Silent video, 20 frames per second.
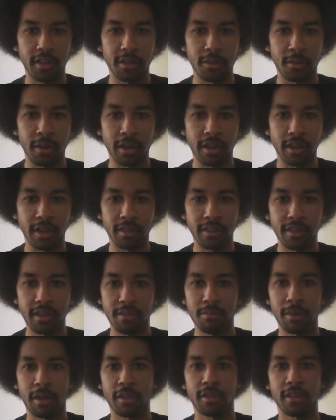so I can see
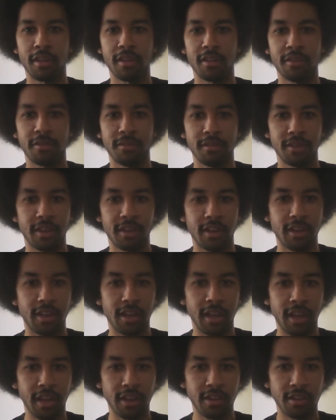myself
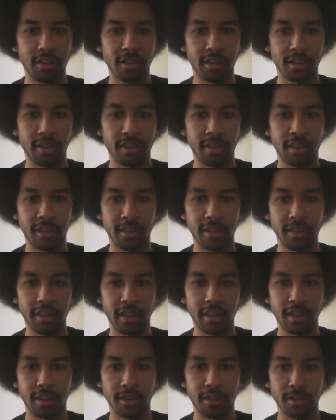and look at the
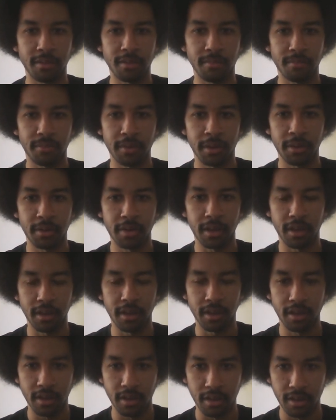thing here. Okay,
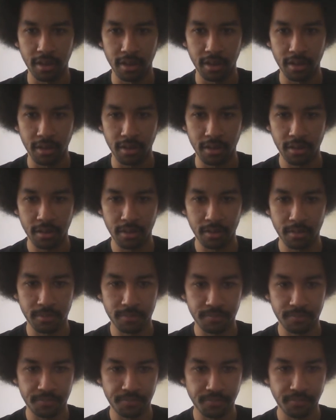so
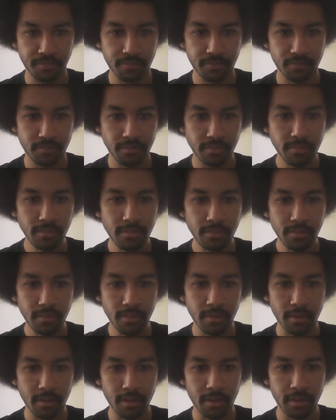
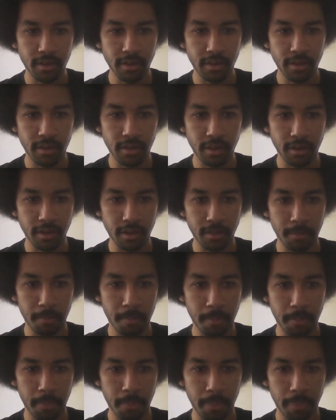let's see here.
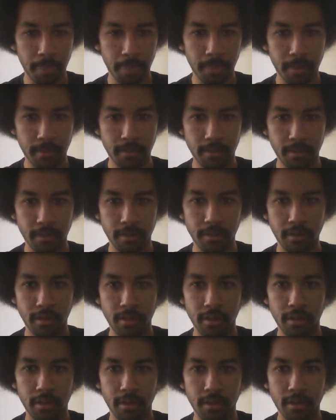
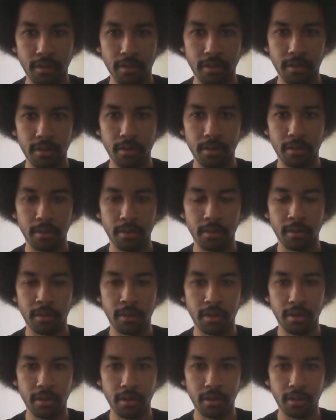So the
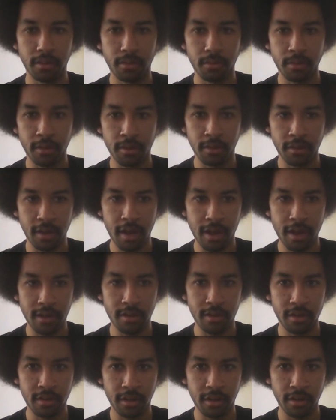longest one. So how
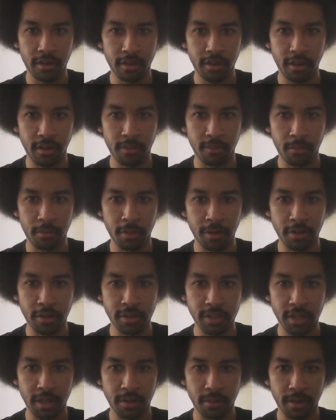long is Scenes from a
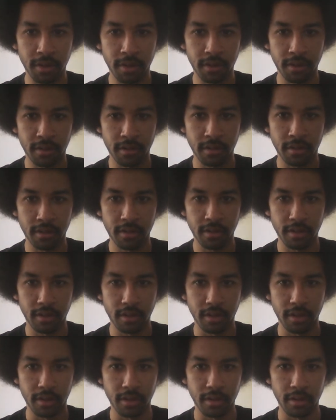Marriage anyway?
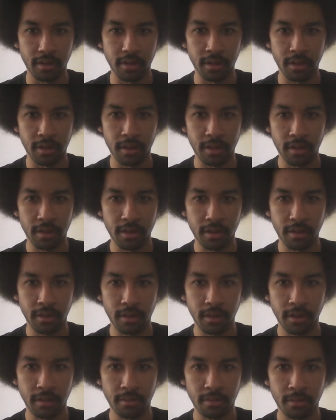
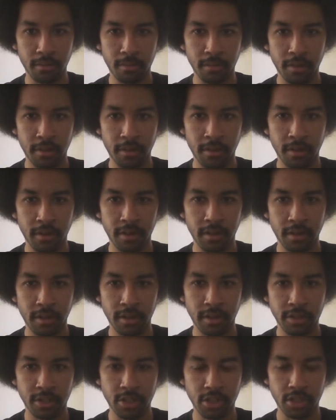Scenes from a
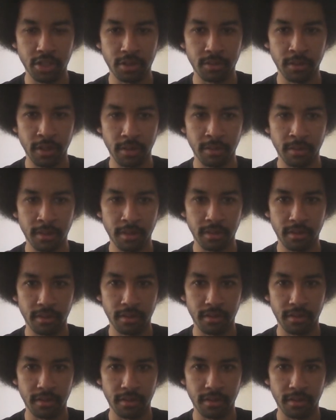Marriage. Wait, what?